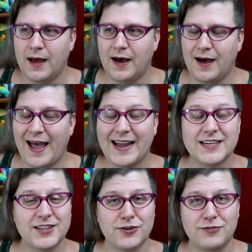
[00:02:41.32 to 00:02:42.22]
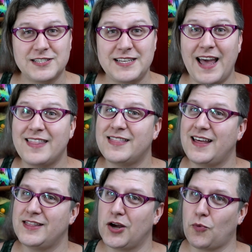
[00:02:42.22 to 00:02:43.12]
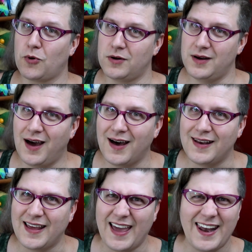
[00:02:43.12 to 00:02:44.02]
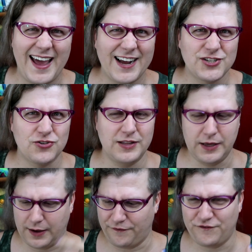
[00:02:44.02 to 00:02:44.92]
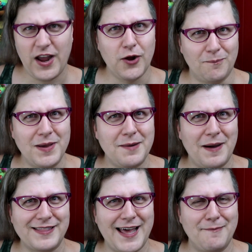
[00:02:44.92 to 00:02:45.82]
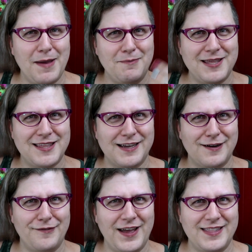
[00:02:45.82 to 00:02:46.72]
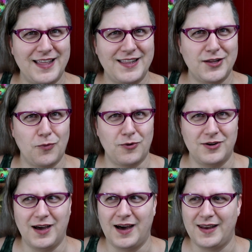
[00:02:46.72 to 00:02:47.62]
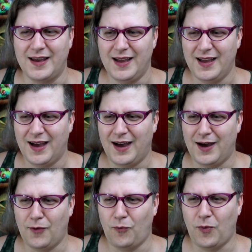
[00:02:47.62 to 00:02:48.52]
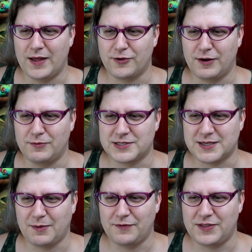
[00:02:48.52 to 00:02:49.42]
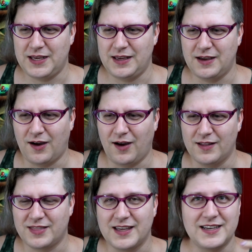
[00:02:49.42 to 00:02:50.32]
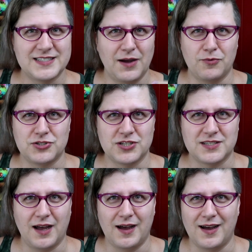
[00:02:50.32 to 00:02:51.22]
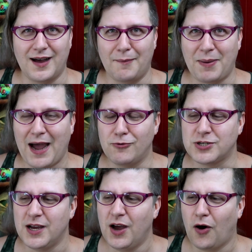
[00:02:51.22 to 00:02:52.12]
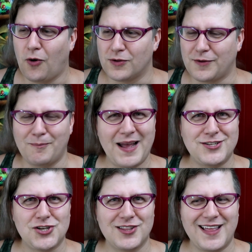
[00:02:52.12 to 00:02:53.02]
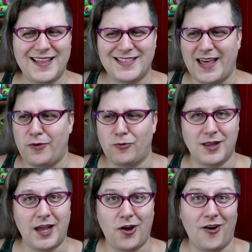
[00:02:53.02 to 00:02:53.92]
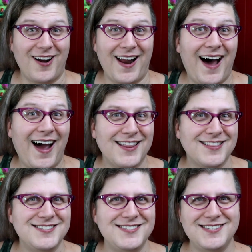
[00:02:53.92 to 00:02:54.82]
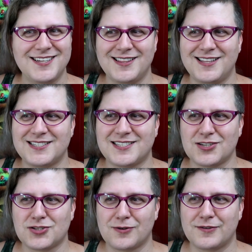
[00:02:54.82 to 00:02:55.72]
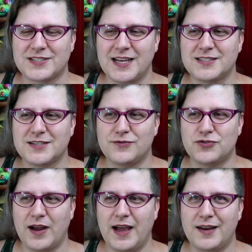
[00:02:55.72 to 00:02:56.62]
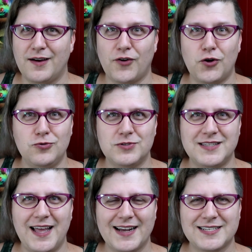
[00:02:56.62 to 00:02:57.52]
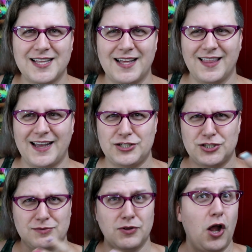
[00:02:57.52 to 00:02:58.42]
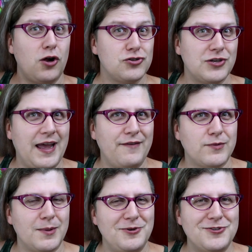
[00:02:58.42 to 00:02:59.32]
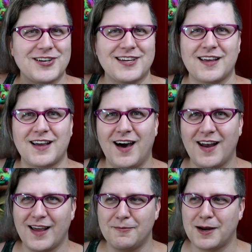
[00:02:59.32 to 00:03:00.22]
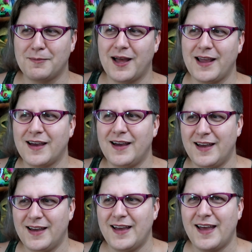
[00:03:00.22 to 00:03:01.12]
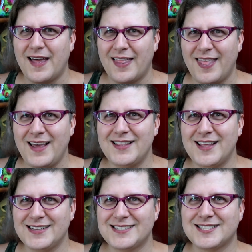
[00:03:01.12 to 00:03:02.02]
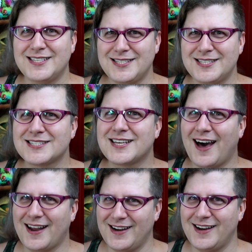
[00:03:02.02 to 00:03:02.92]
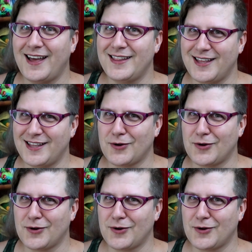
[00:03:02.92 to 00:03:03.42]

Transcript: Agatha Christie and Then There Were None. And actually a fair bit about that made me think of And Then There Were None, whether it was some of the odd things that were just about or the mention that they were like on an island, this sort of sense of dread of who's next that like just largely came from the music and the cutting. But I'm like, this has got a And Then